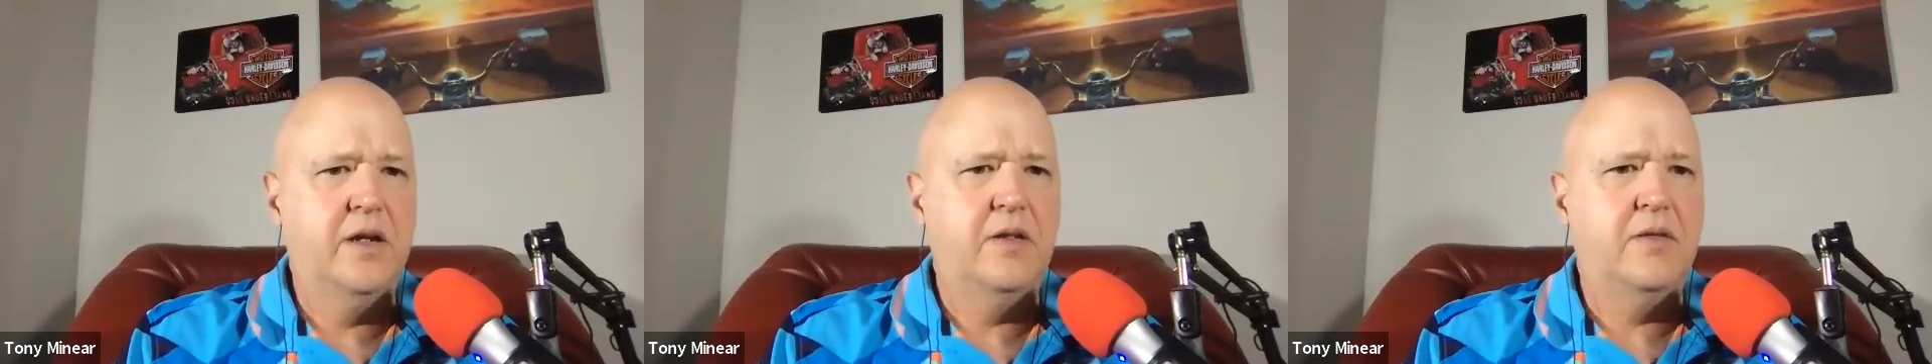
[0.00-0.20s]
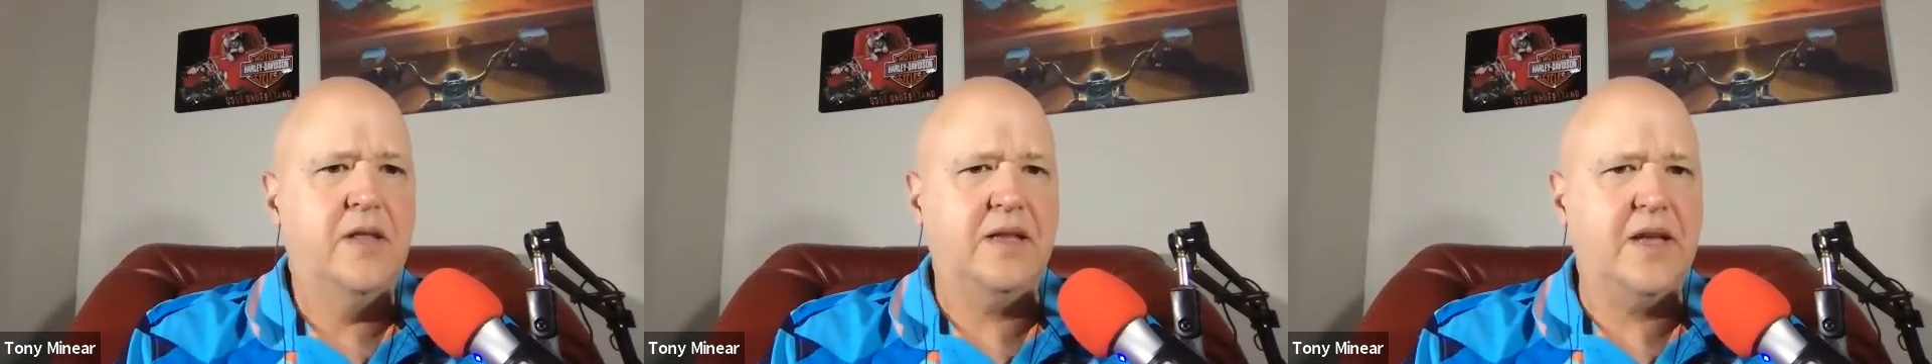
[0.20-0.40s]

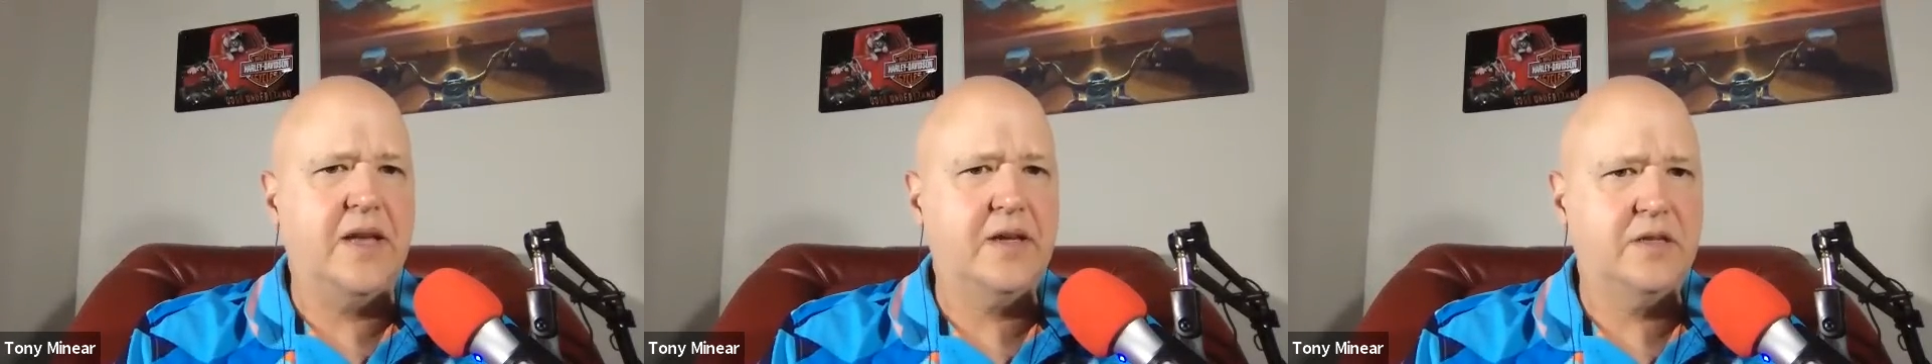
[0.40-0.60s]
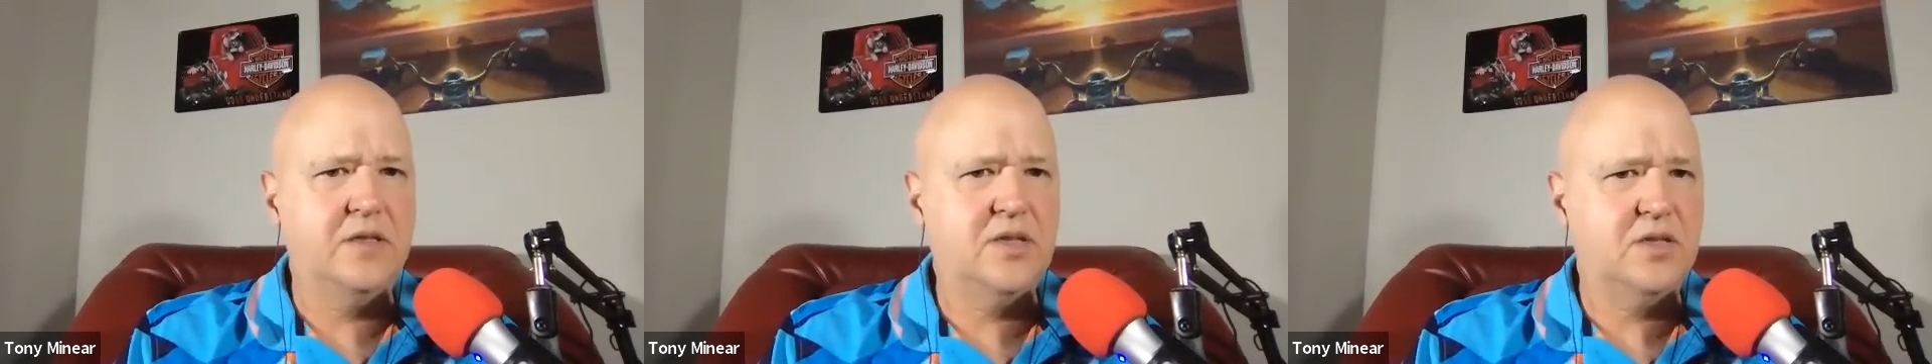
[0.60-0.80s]
that they
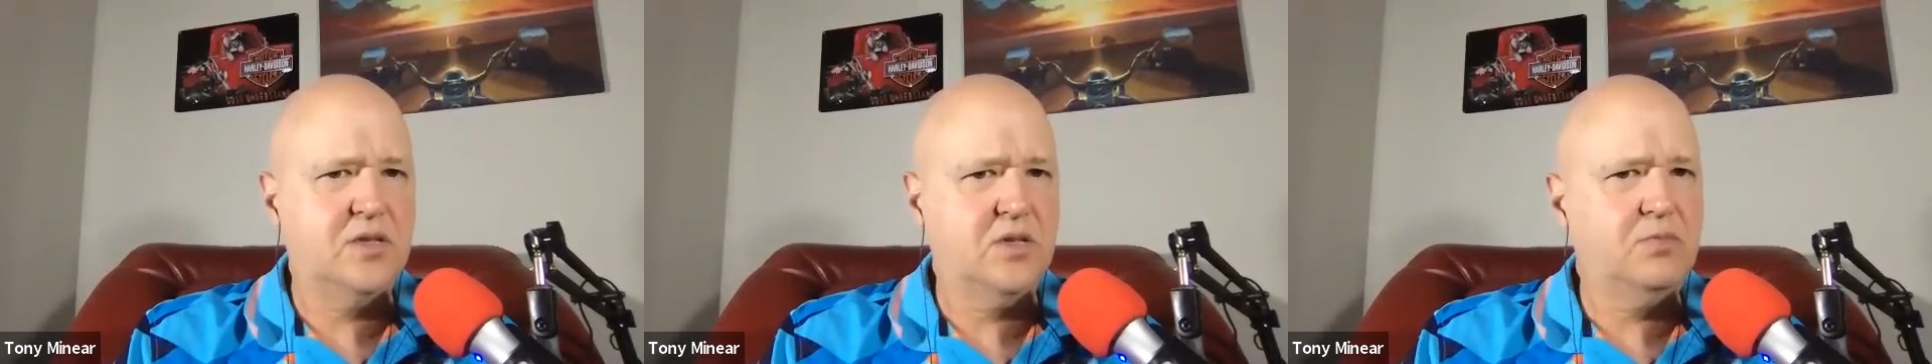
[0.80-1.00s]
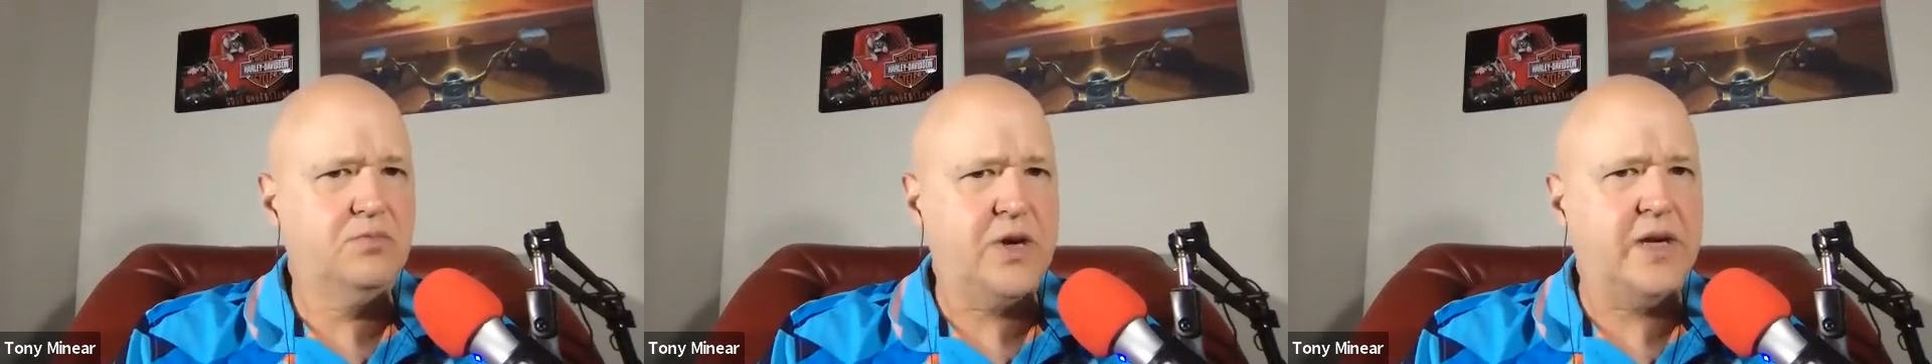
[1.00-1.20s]
can
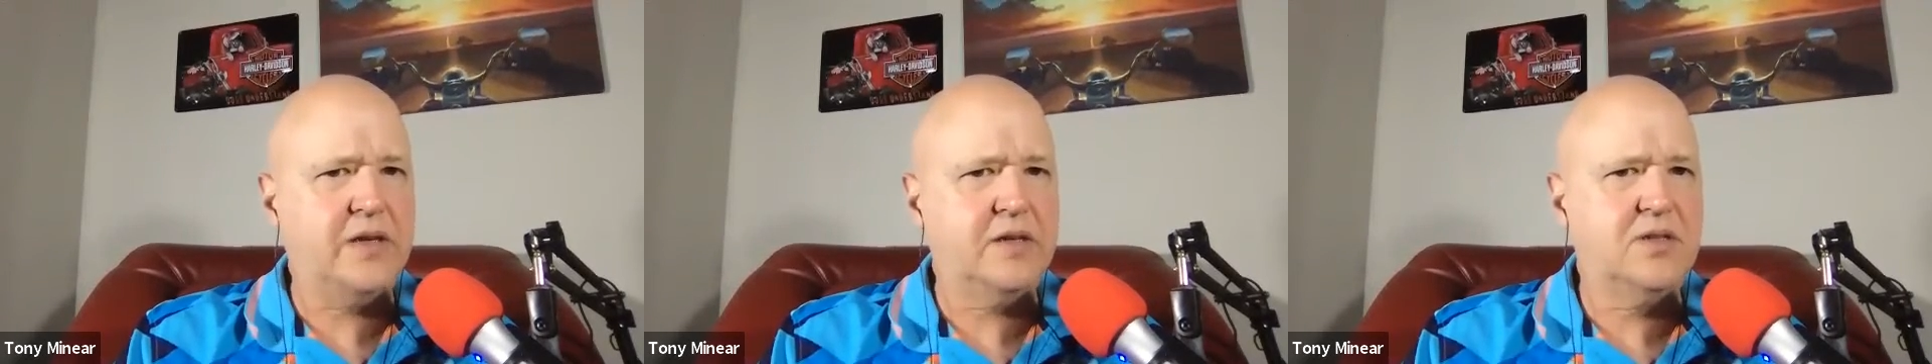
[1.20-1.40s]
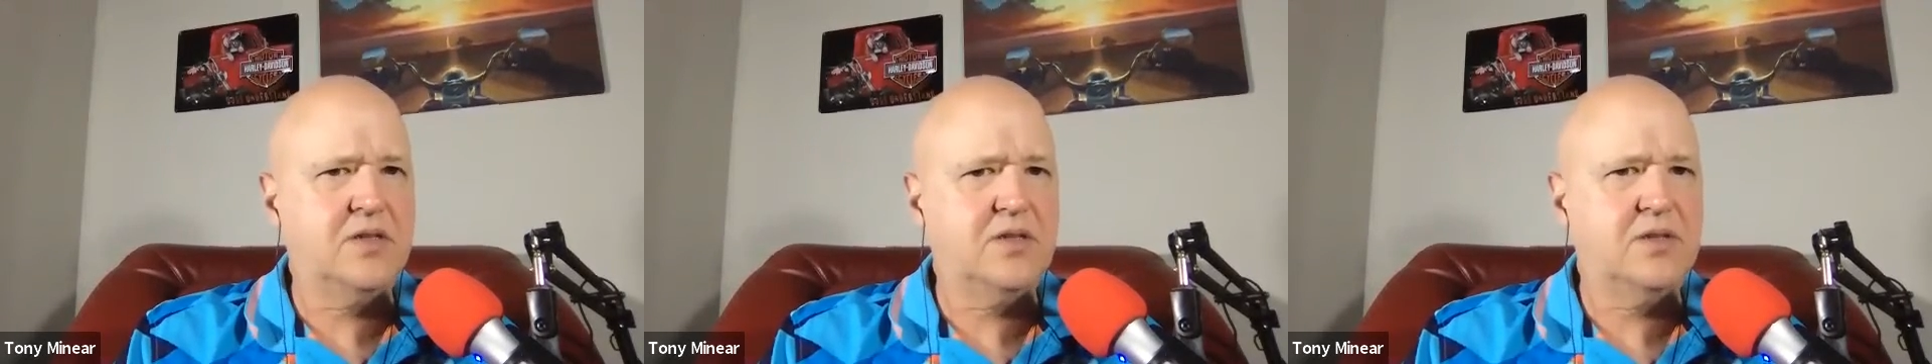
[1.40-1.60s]
still
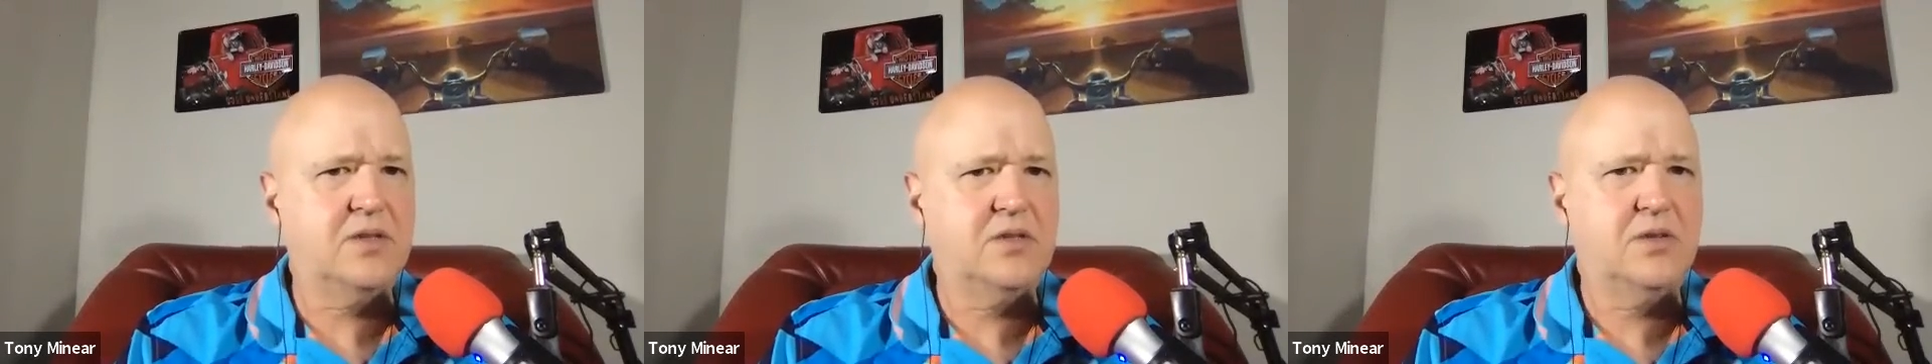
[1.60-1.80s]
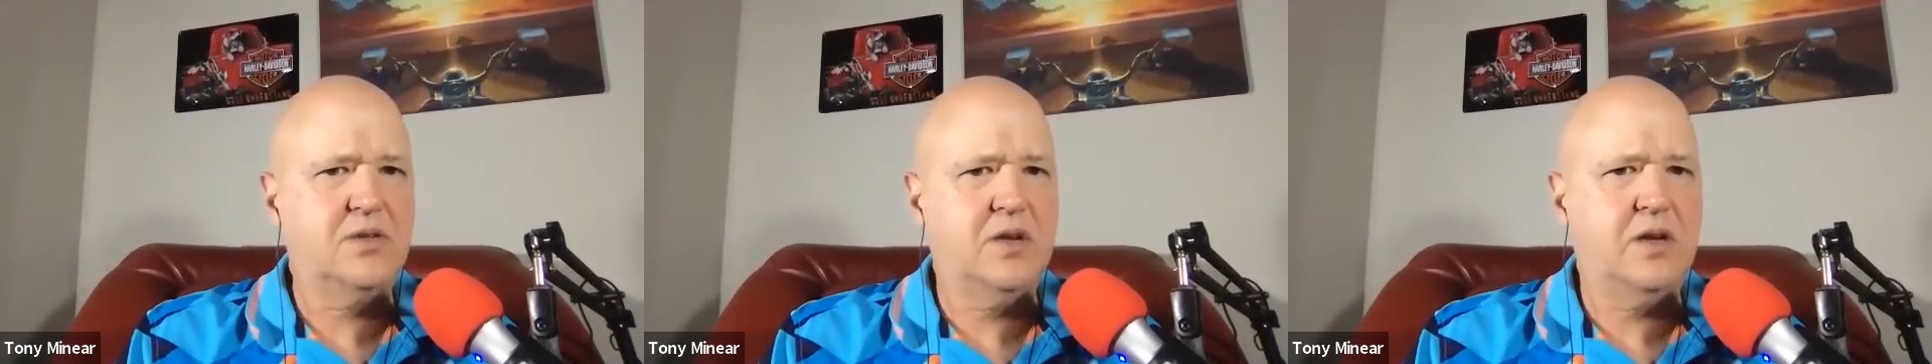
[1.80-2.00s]

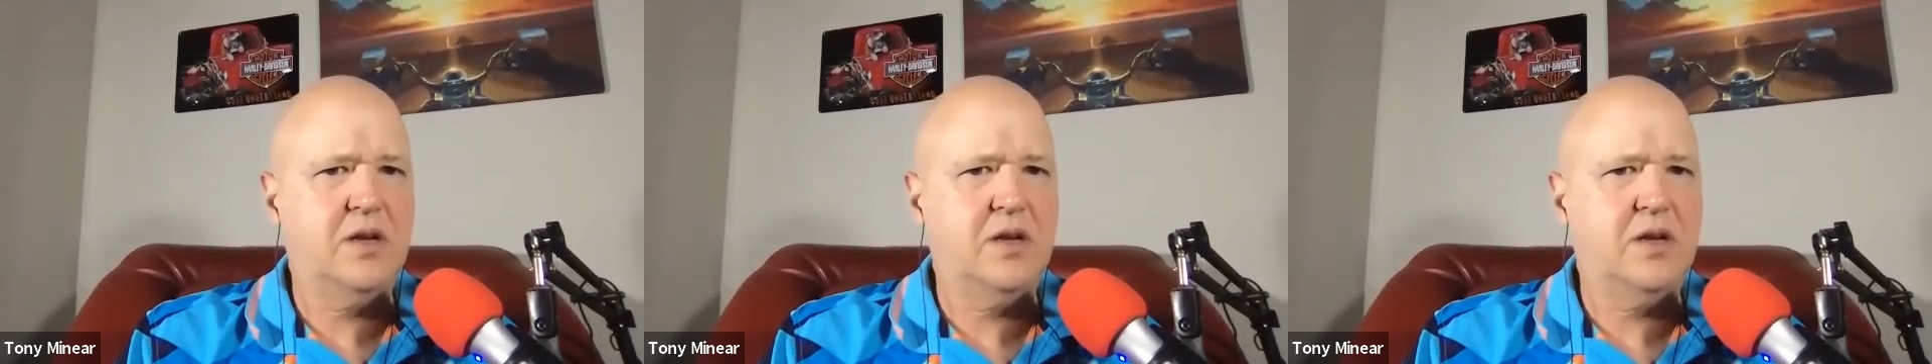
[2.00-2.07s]
practice.